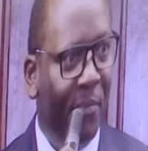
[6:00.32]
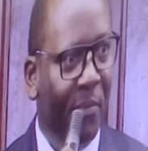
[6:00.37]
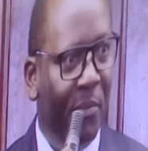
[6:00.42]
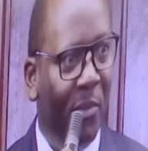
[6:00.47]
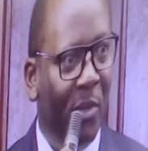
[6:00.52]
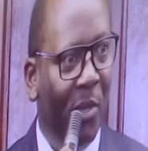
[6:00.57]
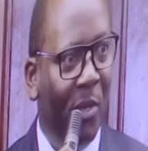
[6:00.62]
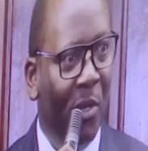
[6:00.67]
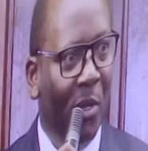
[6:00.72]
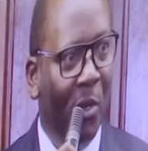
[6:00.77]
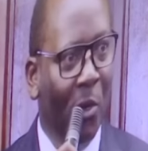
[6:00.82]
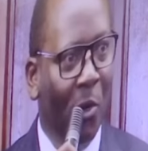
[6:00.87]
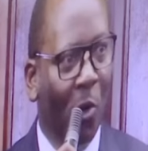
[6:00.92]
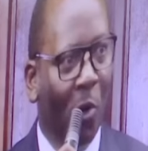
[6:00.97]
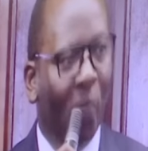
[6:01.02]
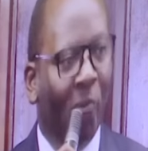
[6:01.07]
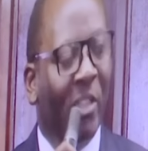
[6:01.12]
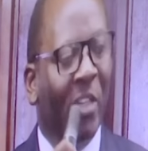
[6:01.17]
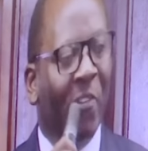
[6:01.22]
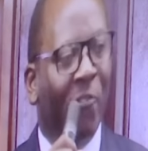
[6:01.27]
of the
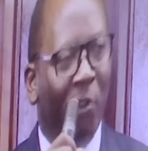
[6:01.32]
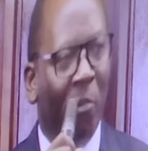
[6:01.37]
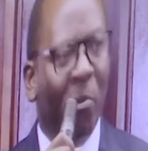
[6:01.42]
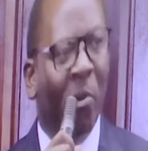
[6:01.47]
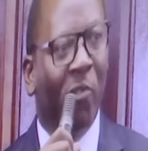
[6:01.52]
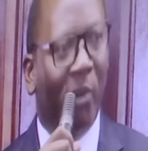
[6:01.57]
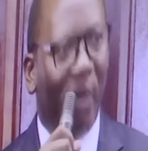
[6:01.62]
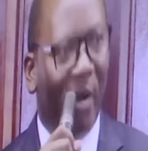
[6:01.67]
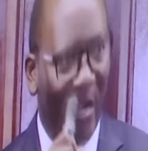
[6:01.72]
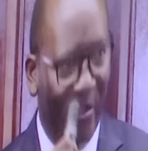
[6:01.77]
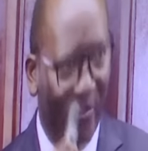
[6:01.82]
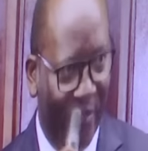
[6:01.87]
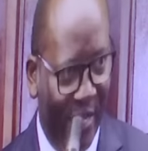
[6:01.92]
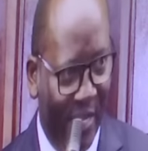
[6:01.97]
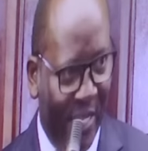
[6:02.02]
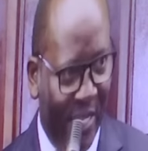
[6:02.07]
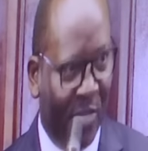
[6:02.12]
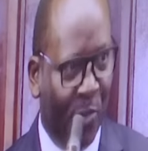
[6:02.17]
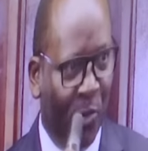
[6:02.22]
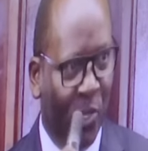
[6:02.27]
form of governance, which
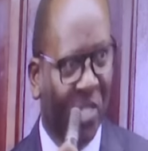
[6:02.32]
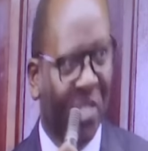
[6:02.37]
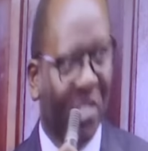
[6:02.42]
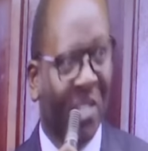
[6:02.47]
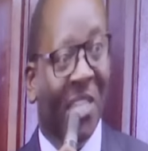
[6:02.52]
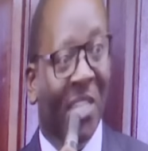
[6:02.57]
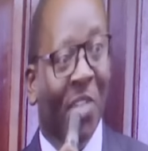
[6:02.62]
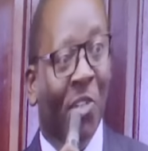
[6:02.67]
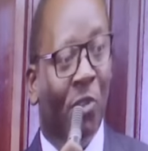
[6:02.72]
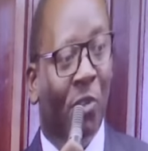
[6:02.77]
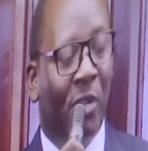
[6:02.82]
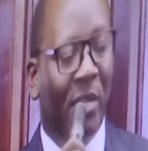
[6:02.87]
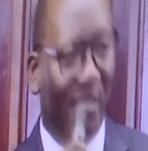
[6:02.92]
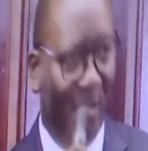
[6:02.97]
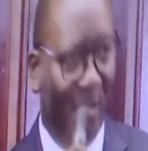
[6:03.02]
is decentralization.